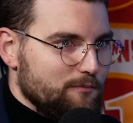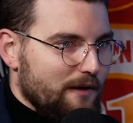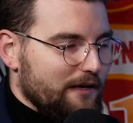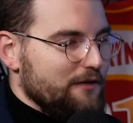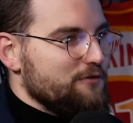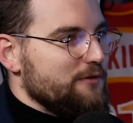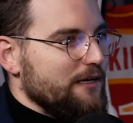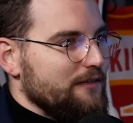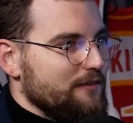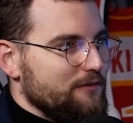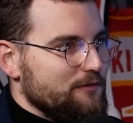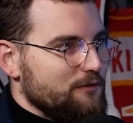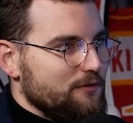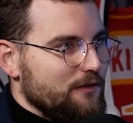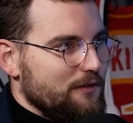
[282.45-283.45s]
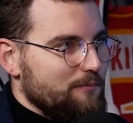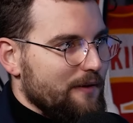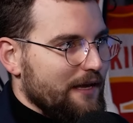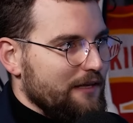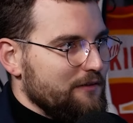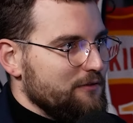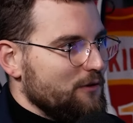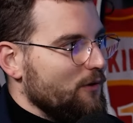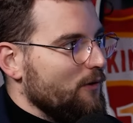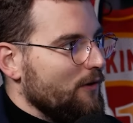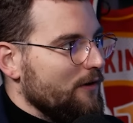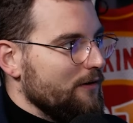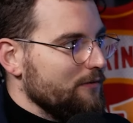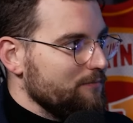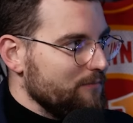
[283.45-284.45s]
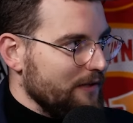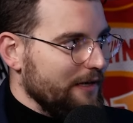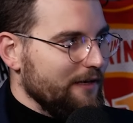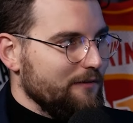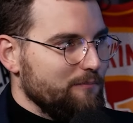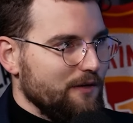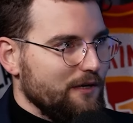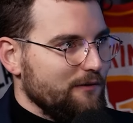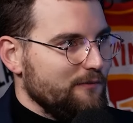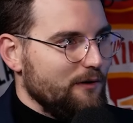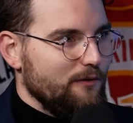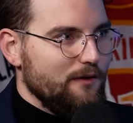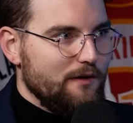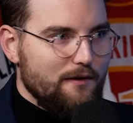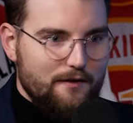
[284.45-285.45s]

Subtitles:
penetrate into the paint or playing pick and roll,